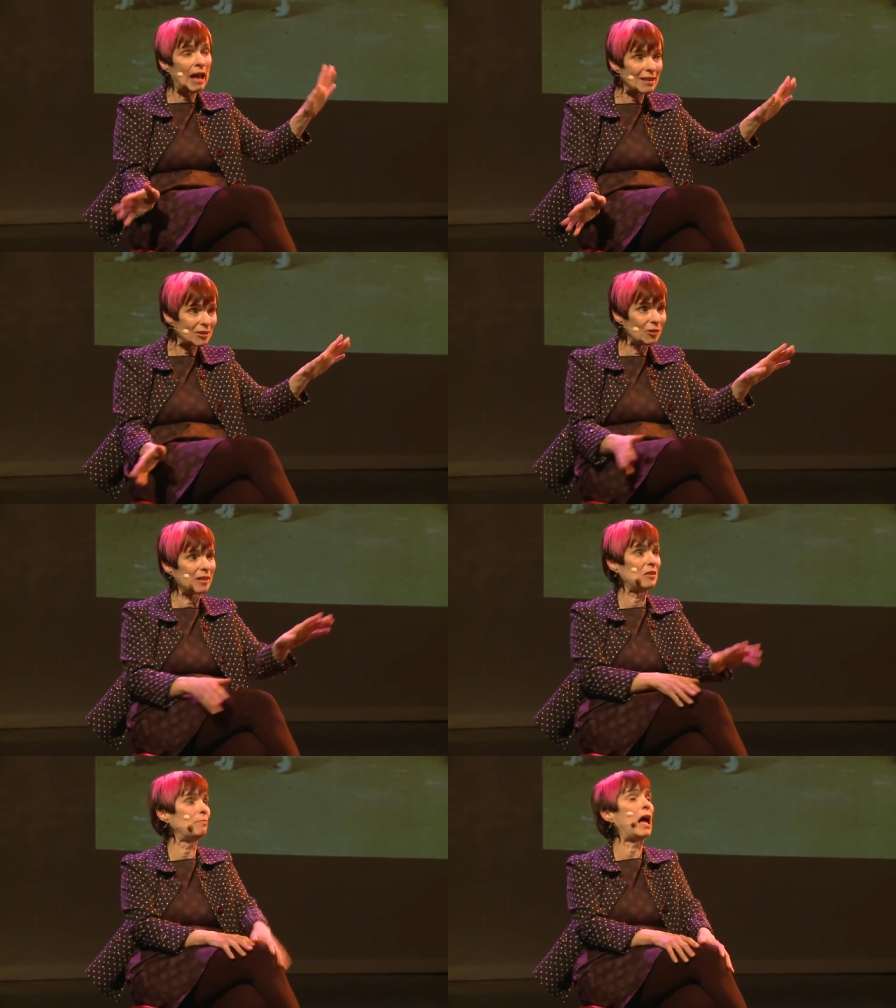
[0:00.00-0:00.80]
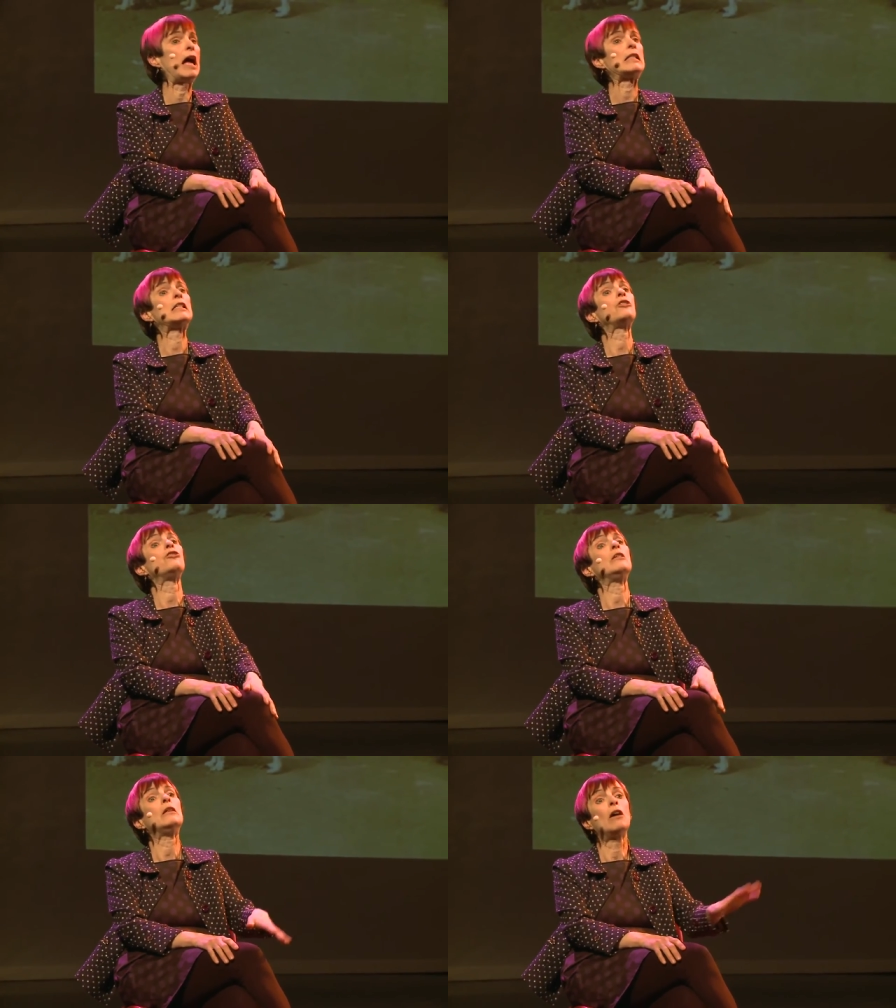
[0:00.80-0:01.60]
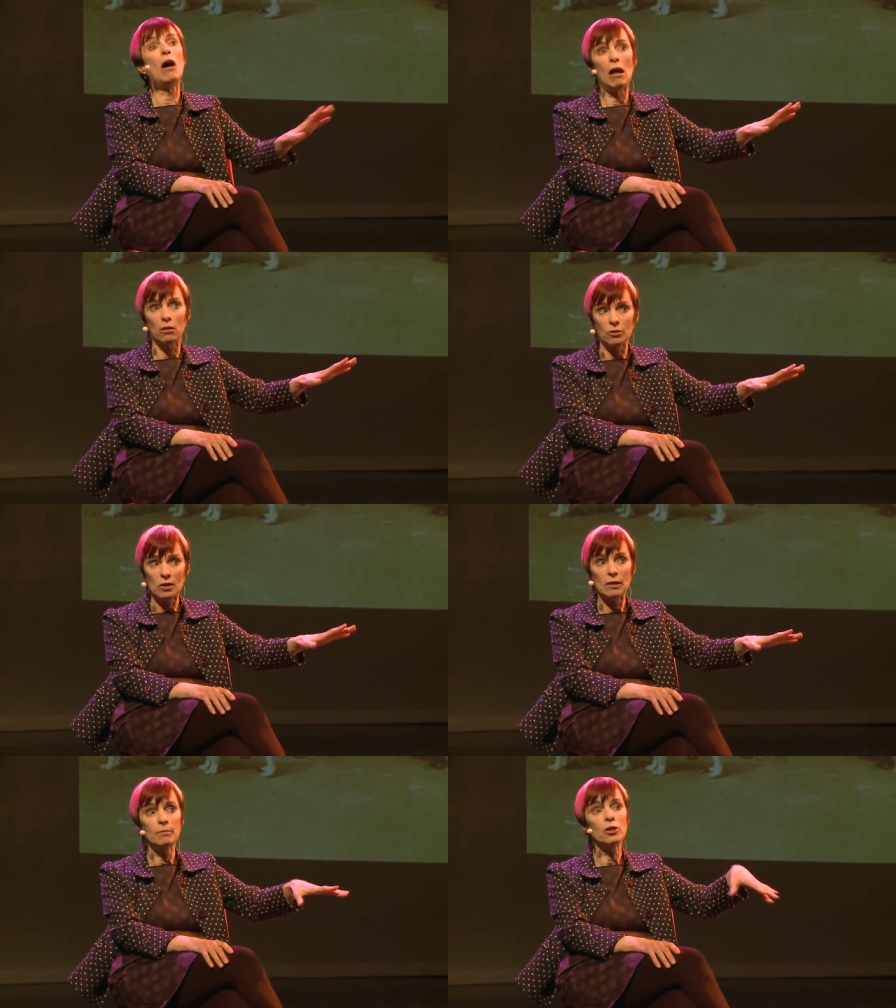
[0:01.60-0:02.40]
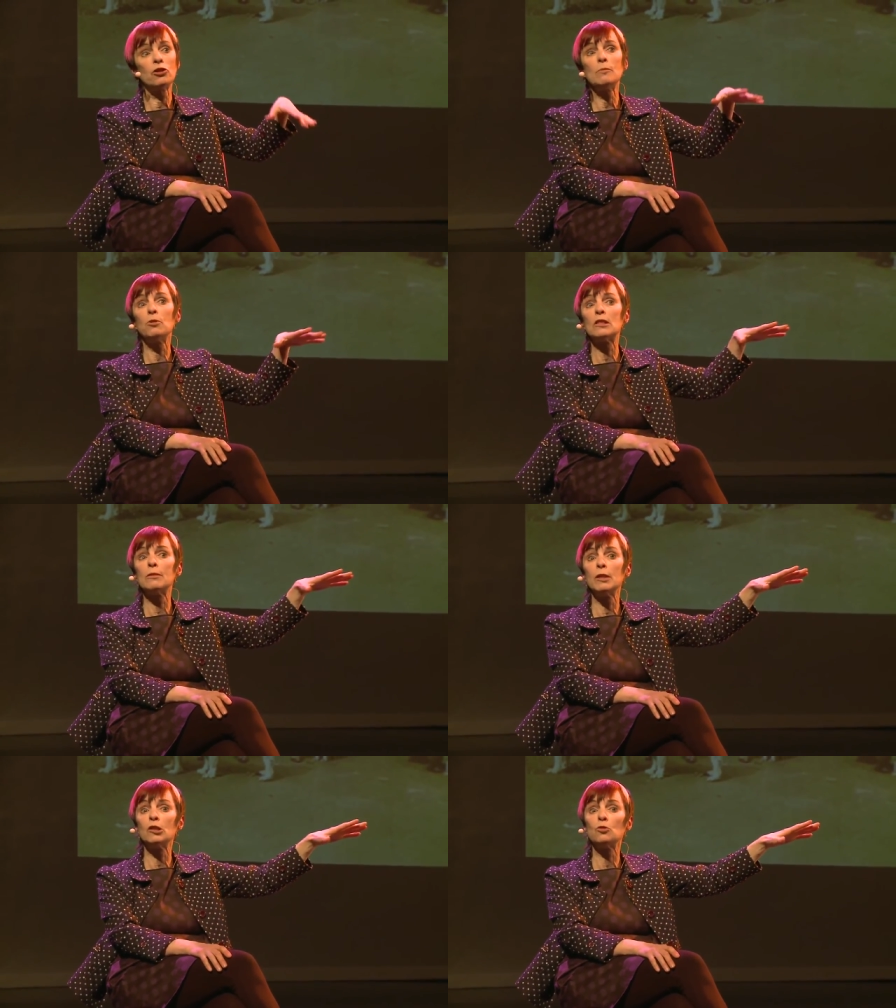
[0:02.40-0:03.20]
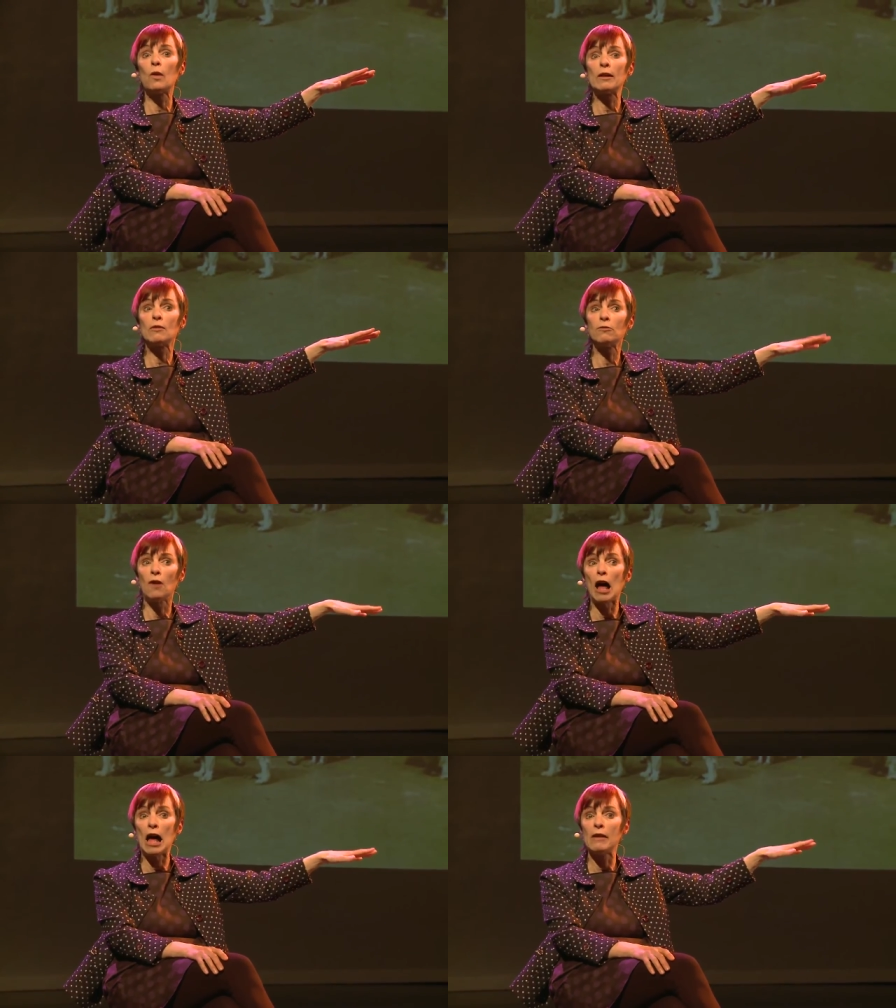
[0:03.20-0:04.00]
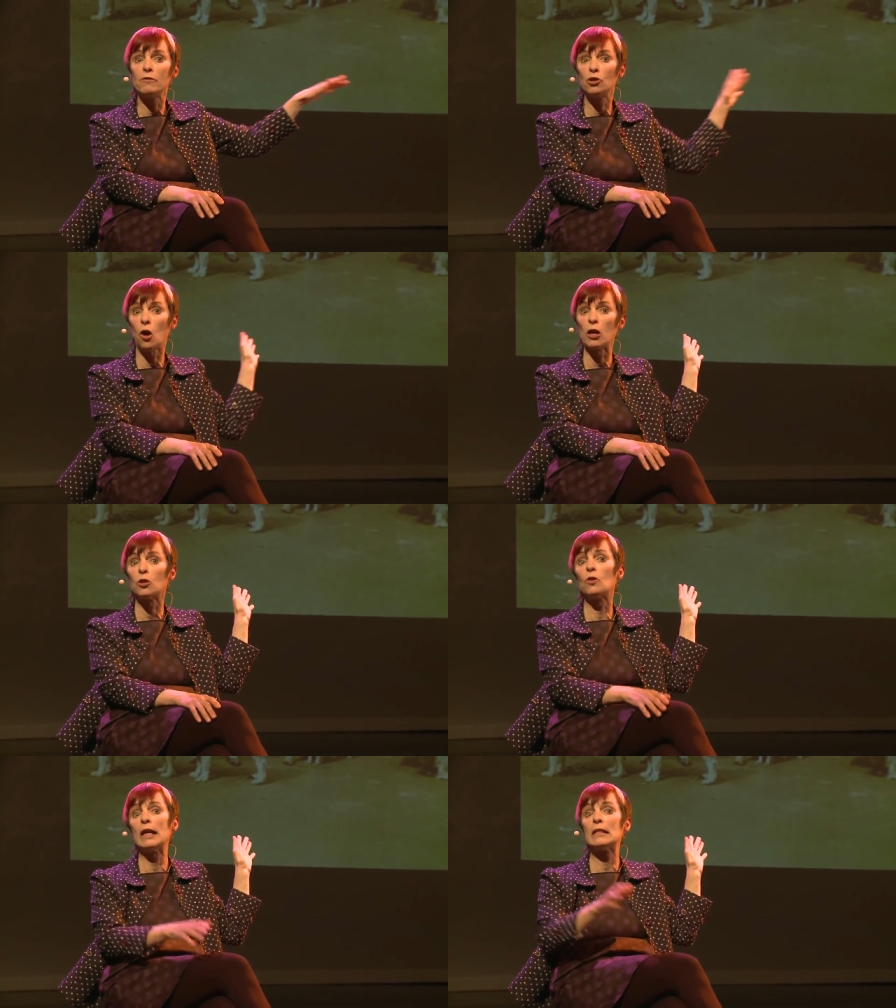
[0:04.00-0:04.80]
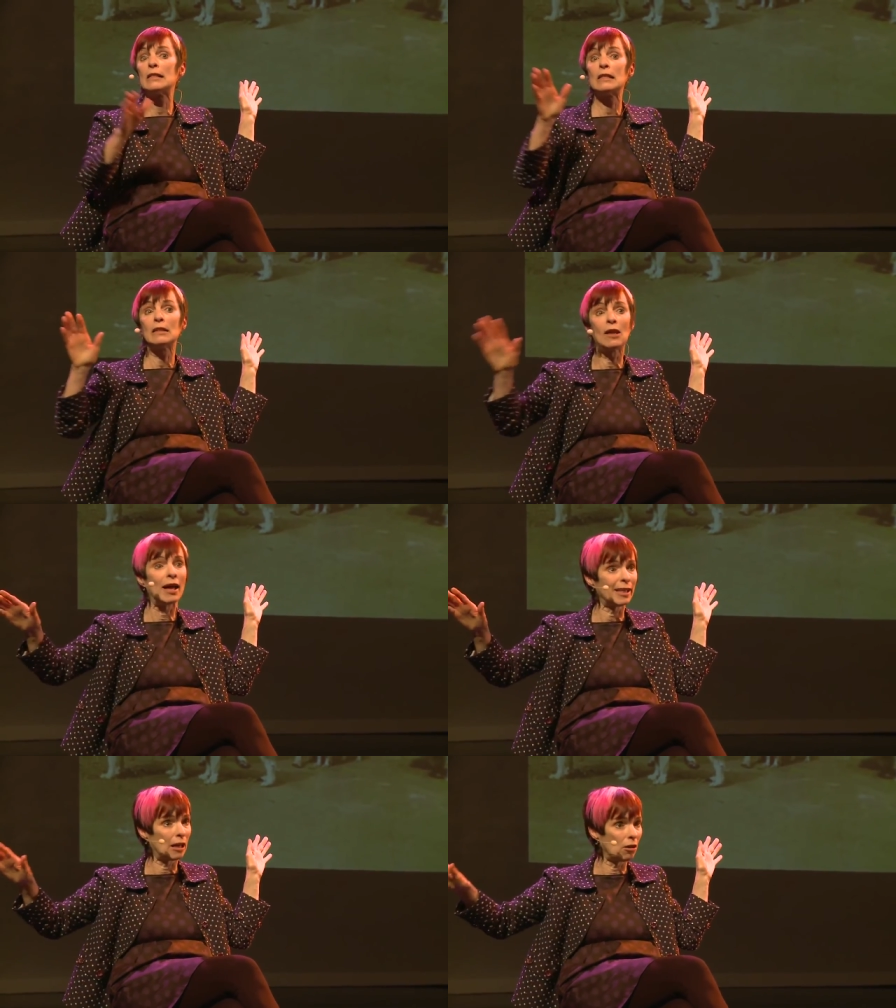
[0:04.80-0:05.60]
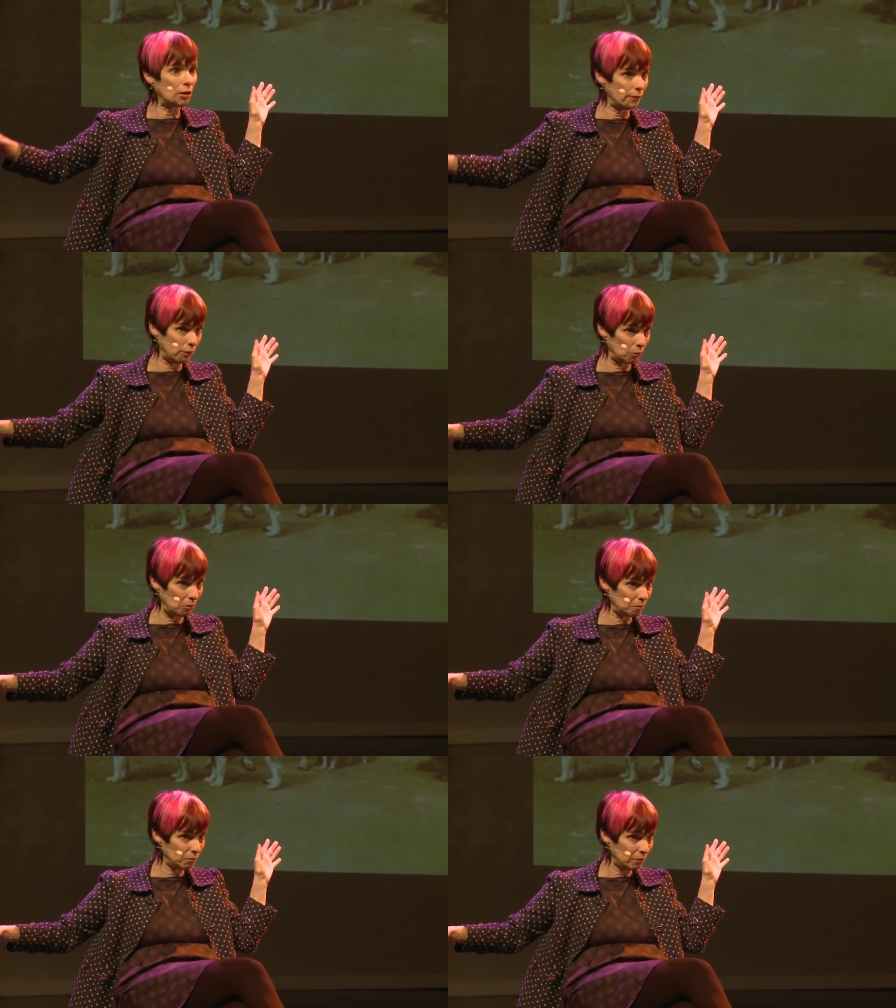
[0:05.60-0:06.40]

Esther doesn't buy this. She collars him and she puts him into one of the five dog crates lining our living room.